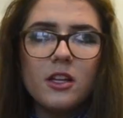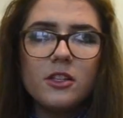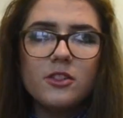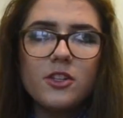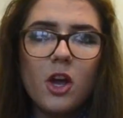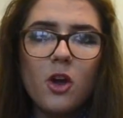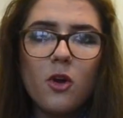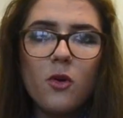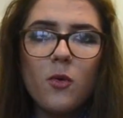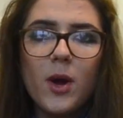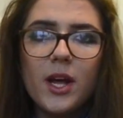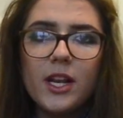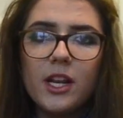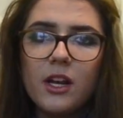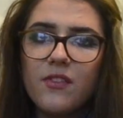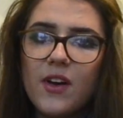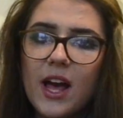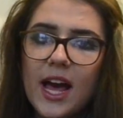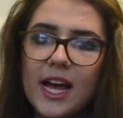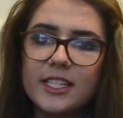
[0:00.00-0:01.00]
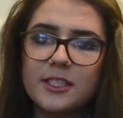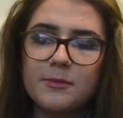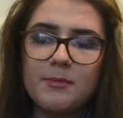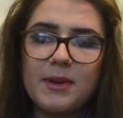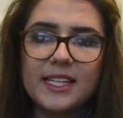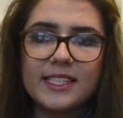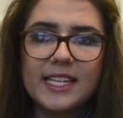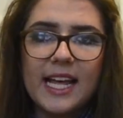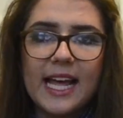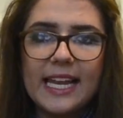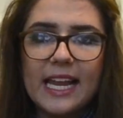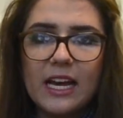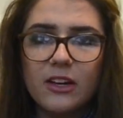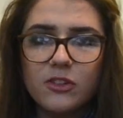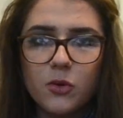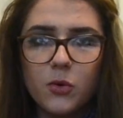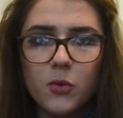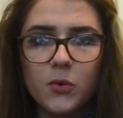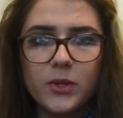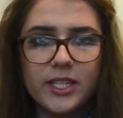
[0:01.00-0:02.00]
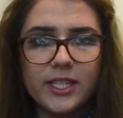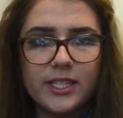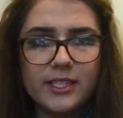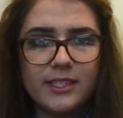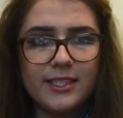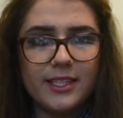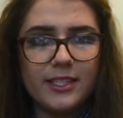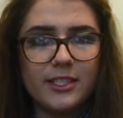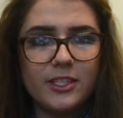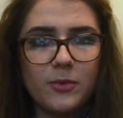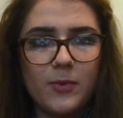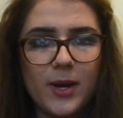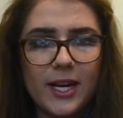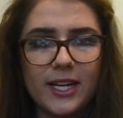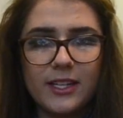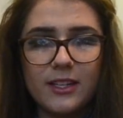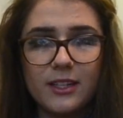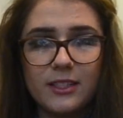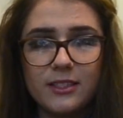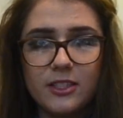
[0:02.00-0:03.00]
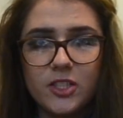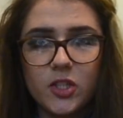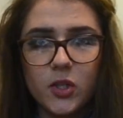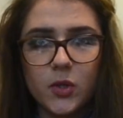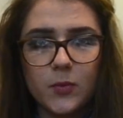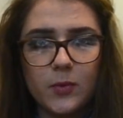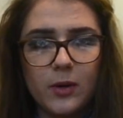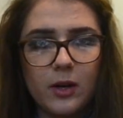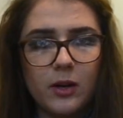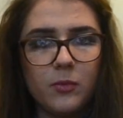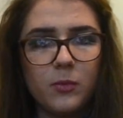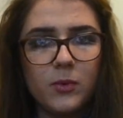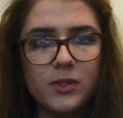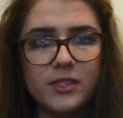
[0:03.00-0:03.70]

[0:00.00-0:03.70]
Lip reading: So another aspect that allowed audiences to recognise the genre